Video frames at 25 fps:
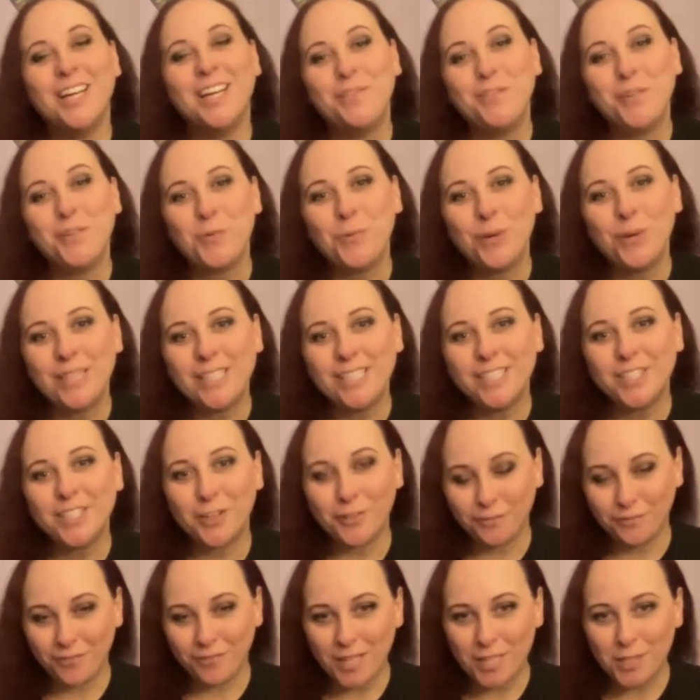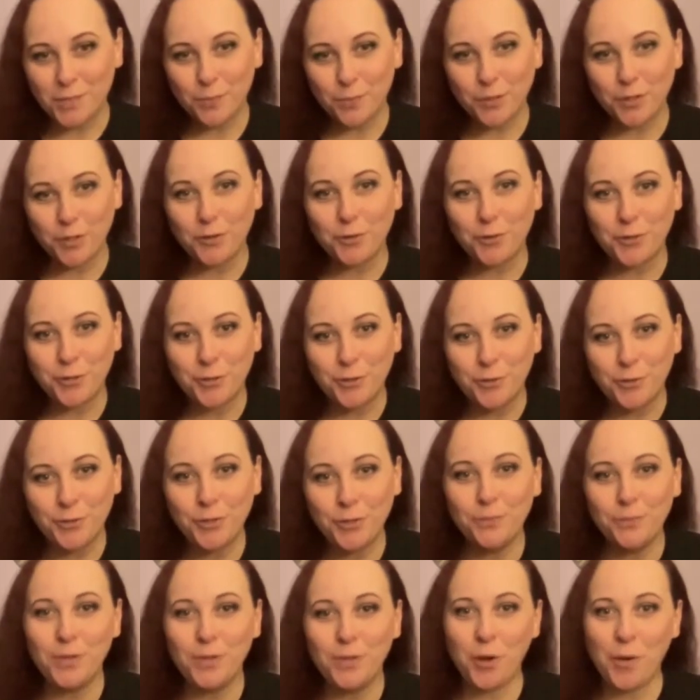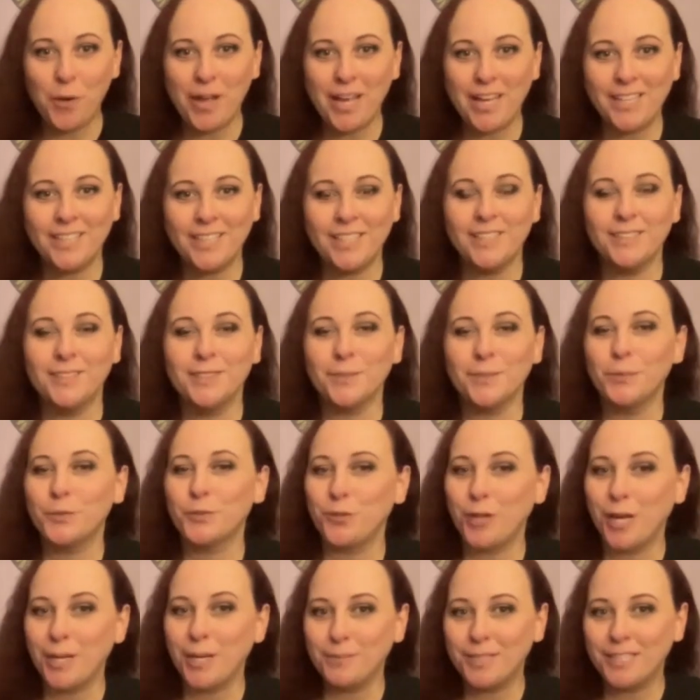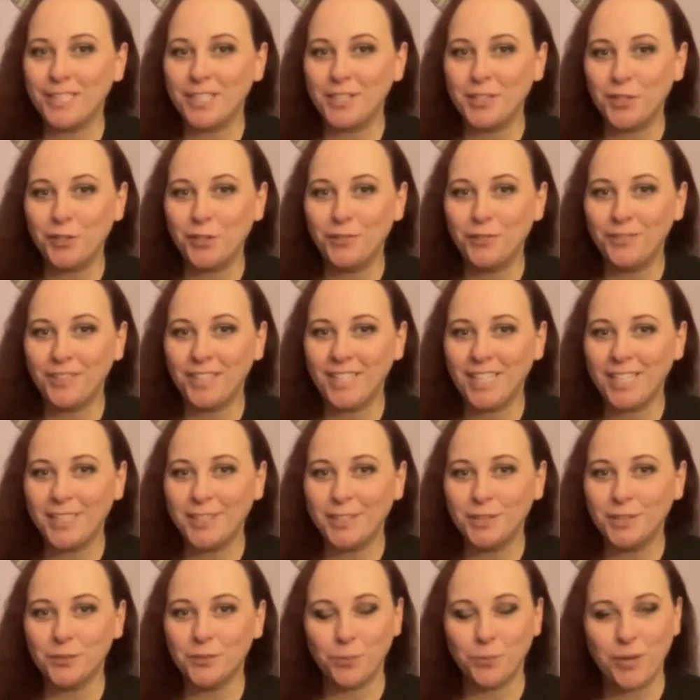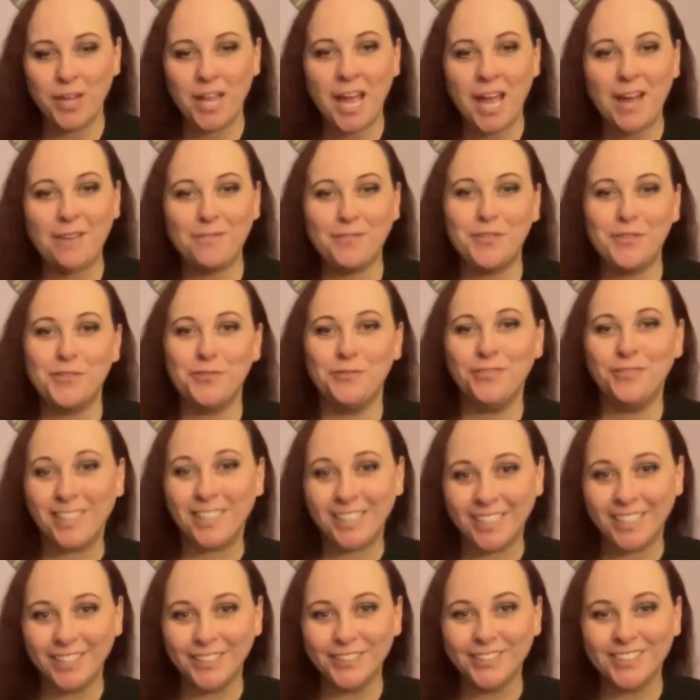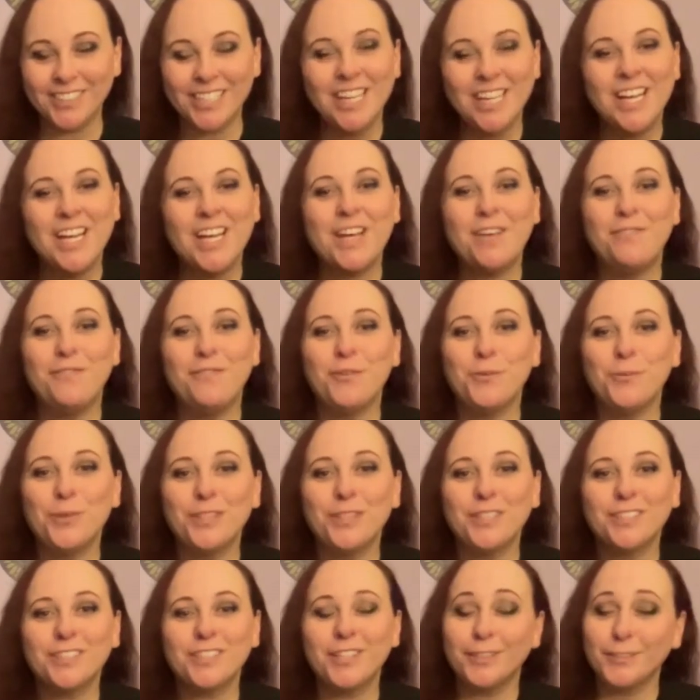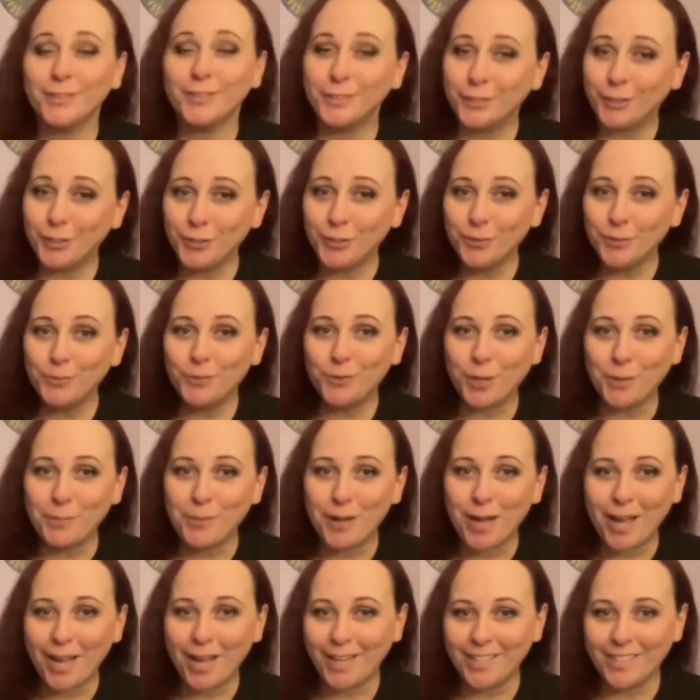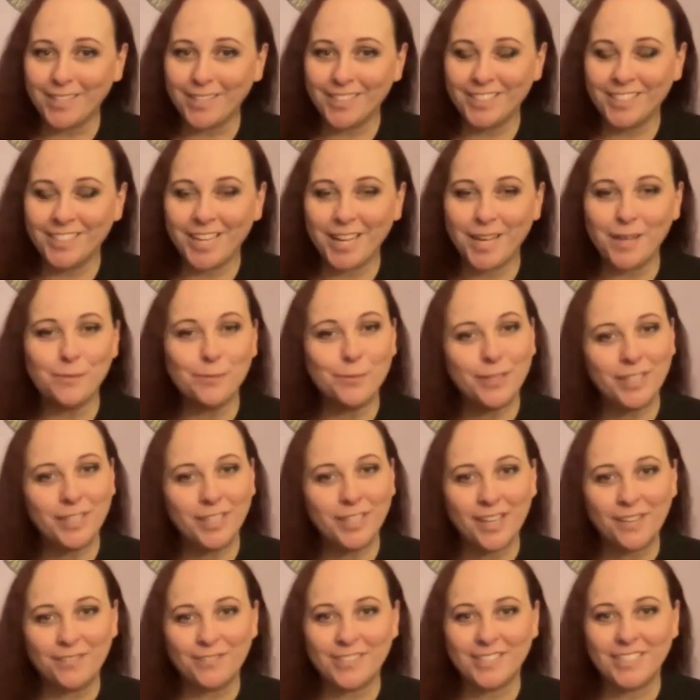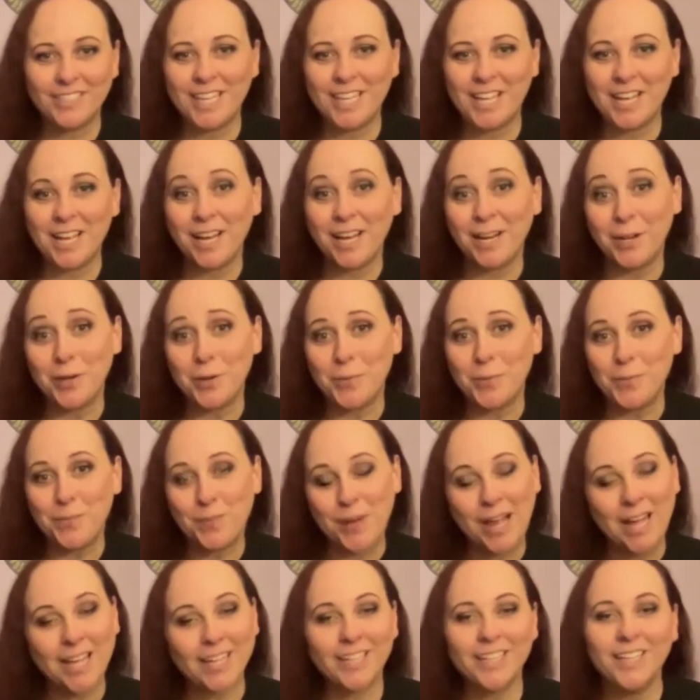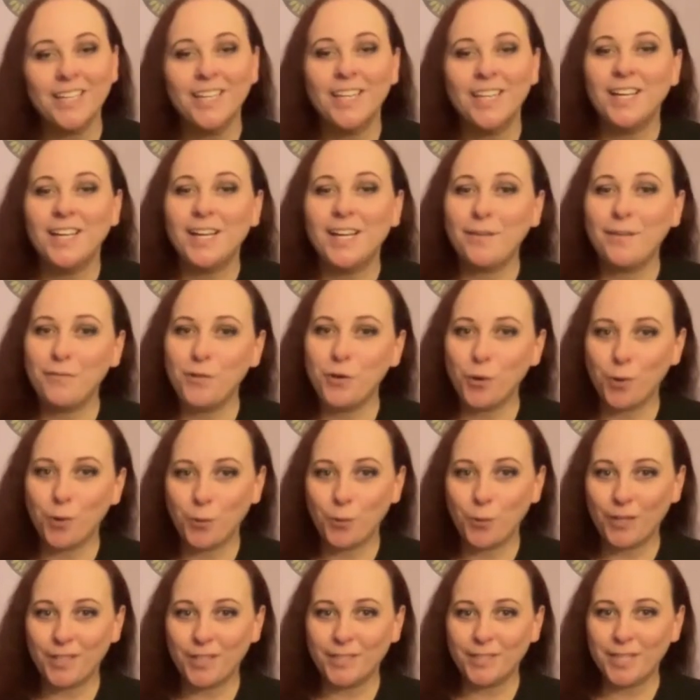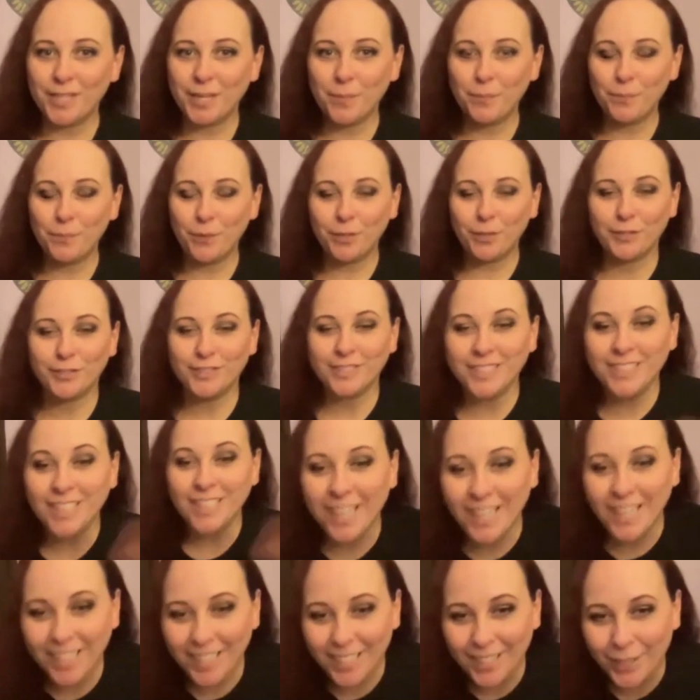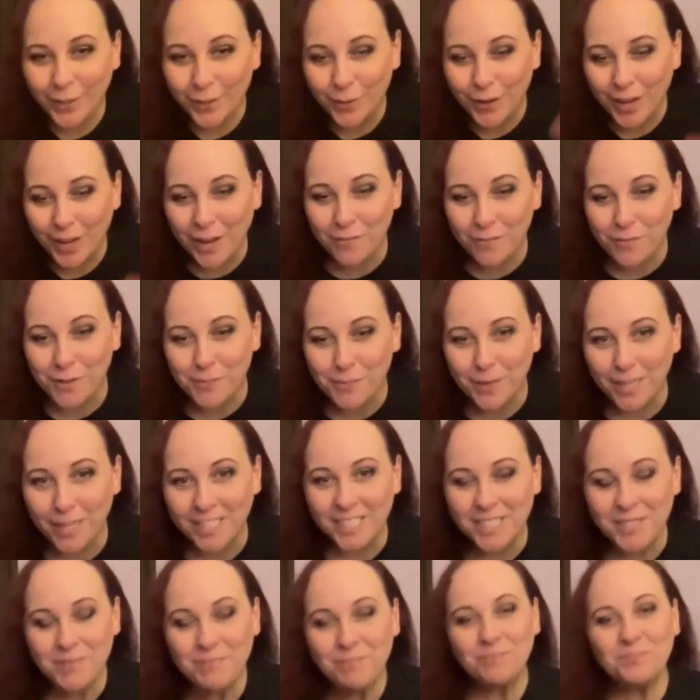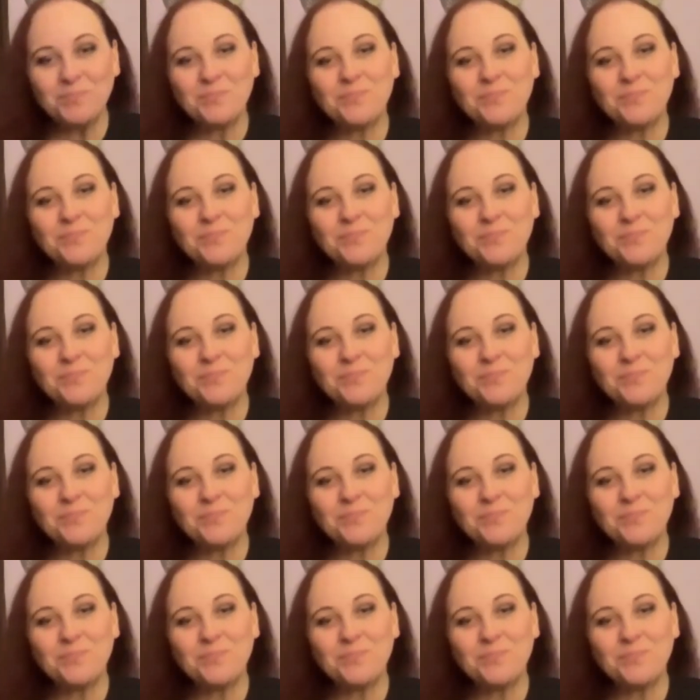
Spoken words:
If you're with us on Facebook or YouTube, go ahead and subscribe to get notifications when we have new videos. If you're with us on Zoom, drop a hi in the chat. We'd love to say hello back. If you are with us in person, hello, everybody.